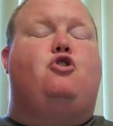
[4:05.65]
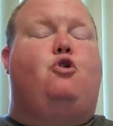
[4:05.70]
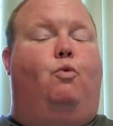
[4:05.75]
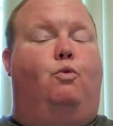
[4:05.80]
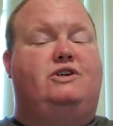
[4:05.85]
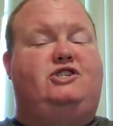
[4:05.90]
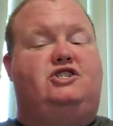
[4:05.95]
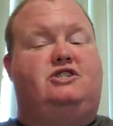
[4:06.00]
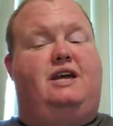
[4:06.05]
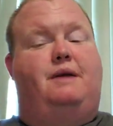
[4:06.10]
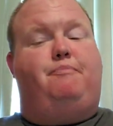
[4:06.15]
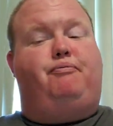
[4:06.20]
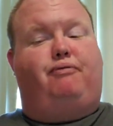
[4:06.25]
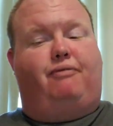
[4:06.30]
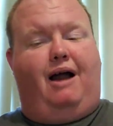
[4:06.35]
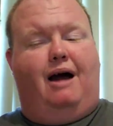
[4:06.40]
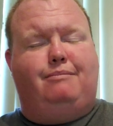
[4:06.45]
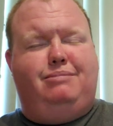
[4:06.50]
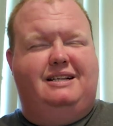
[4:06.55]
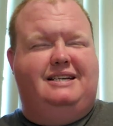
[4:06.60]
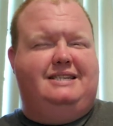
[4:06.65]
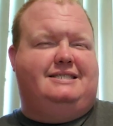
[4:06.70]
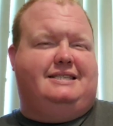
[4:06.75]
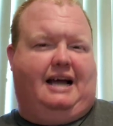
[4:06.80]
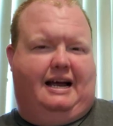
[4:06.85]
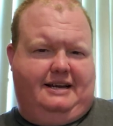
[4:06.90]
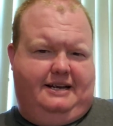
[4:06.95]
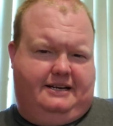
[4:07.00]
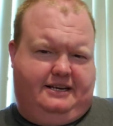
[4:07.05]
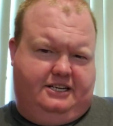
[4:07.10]
which they probably
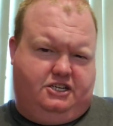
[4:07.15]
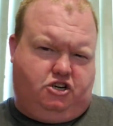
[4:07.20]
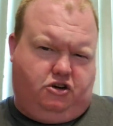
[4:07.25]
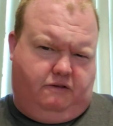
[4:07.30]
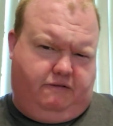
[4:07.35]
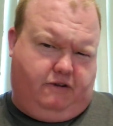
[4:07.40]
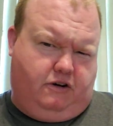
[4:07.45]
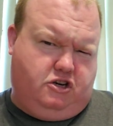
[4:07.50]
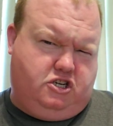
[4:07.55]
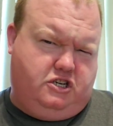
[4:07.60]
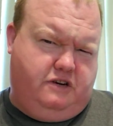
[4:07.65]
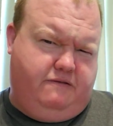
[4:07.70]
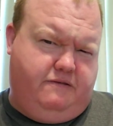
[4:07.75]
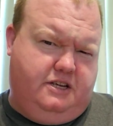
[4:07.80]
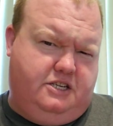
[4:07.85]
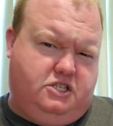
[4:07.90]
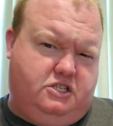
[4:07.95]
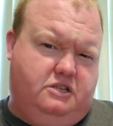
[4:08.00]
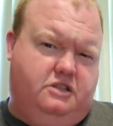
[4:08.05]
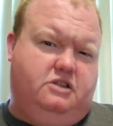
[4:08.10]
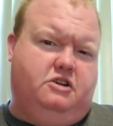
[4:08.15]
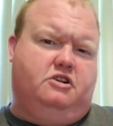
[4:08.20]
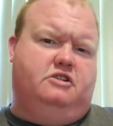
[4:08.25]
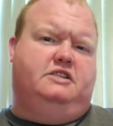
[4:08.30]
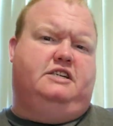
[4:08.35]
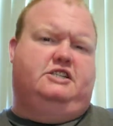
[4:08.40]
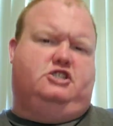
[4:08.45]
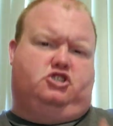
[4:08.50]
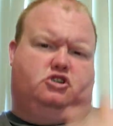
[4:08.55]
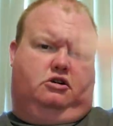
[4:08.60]
signed a digital version of this in their
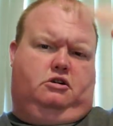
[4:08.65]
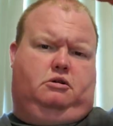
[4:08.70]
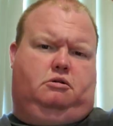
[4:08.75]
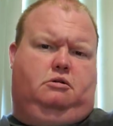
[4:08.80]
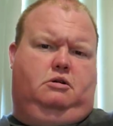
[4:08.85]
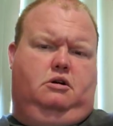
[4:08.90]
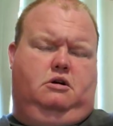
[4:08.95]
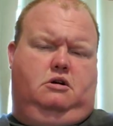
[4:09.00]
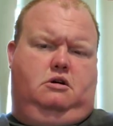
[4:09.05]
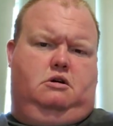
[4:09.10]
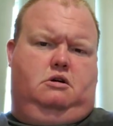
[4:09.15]
digital,